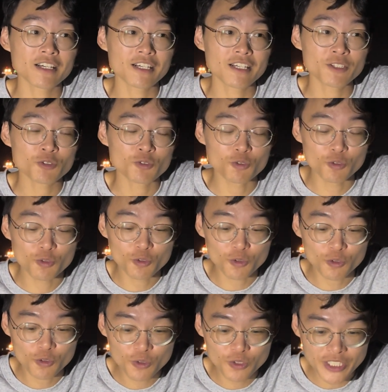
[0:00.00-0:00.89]

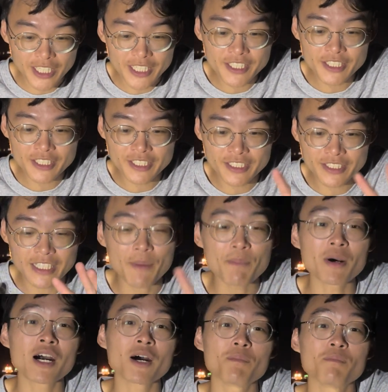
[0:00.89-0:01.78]
to just
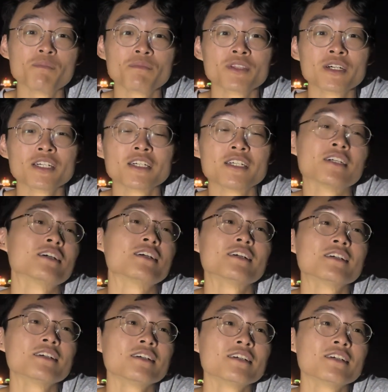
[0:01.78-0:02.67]
sum up,
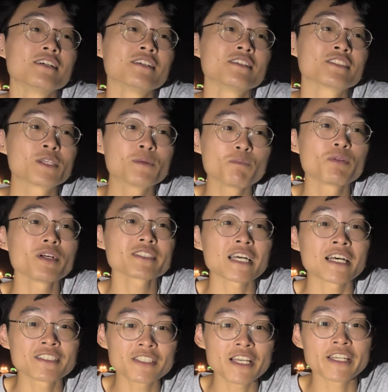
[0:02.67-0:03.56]
the
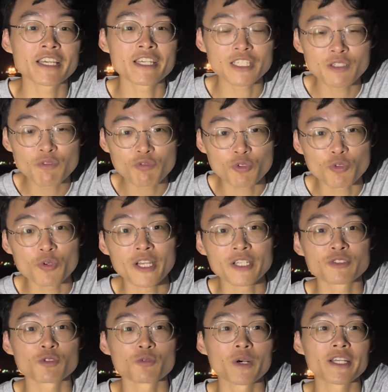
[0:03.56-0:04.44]
simplest answer I can give you
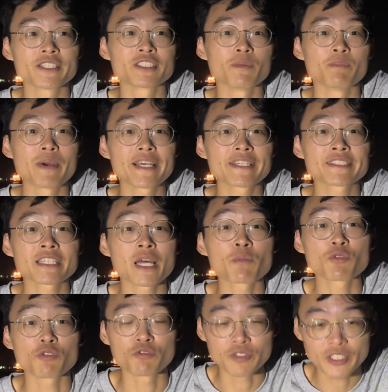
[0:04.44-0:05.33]
as to what is the best
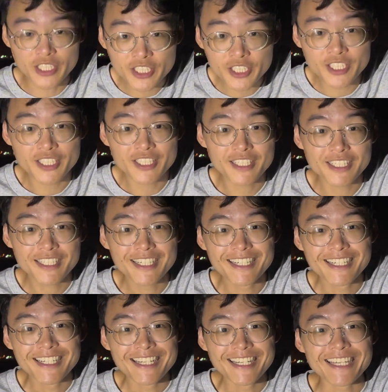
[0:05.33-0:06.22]
time to fish
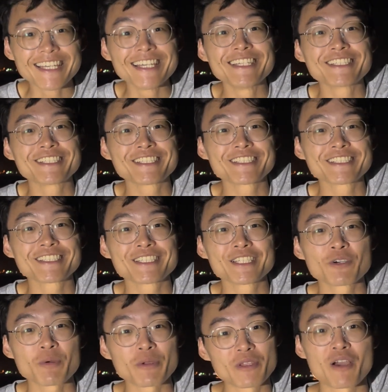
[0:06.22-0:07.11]
is
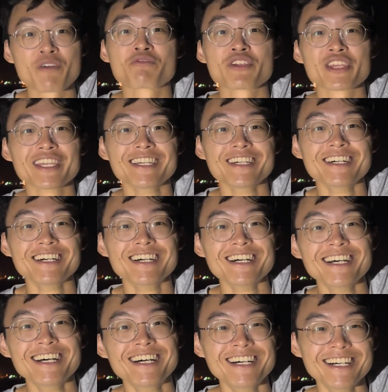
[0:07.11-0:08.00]
when you're free.
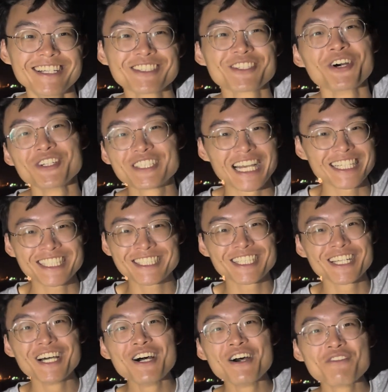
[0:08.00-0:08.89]
So
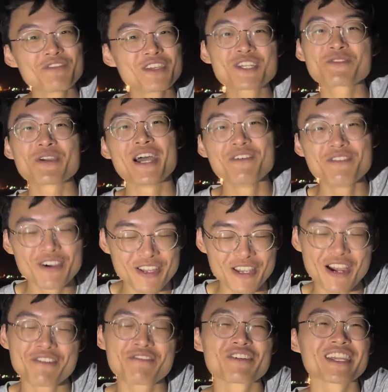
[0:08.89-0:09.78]
just fish whenever
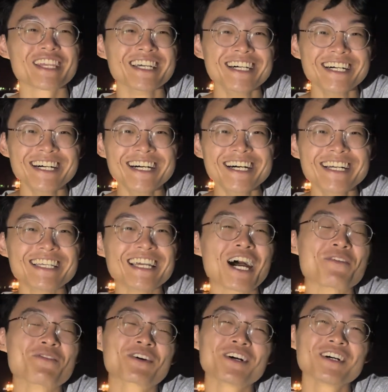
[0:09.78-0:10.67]
you're free,
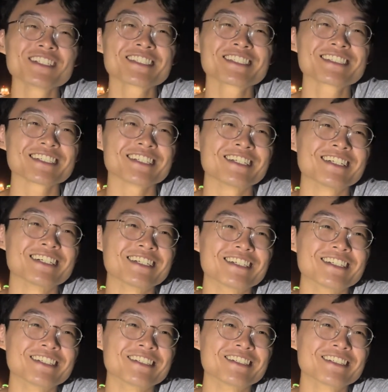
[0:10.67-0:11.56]
yeah, because
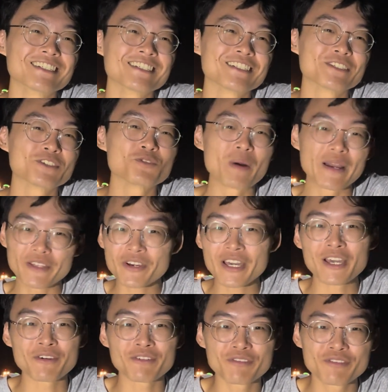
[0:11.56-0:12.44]
you might
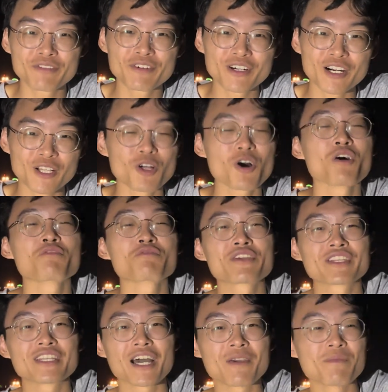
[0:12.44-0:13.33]
not have a lot of
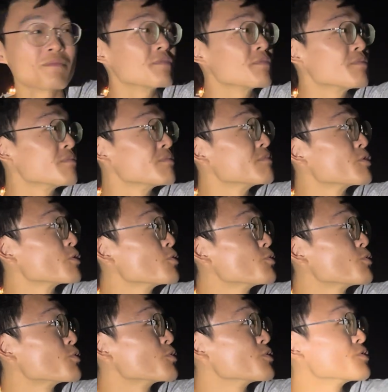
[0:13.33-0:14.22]
free time.
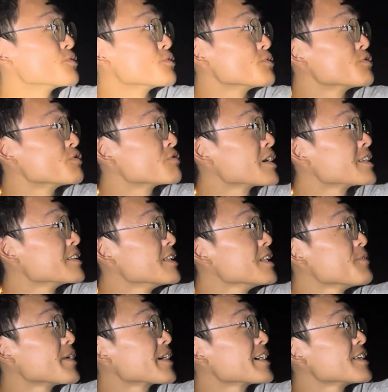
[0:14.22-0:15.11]
Oh,
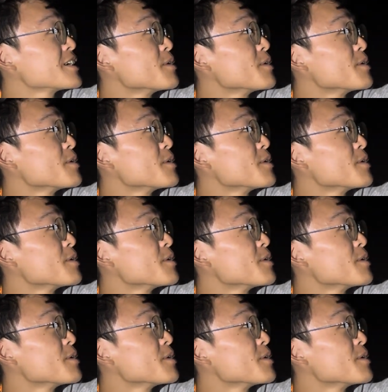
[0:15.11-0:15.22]
finally you are getting a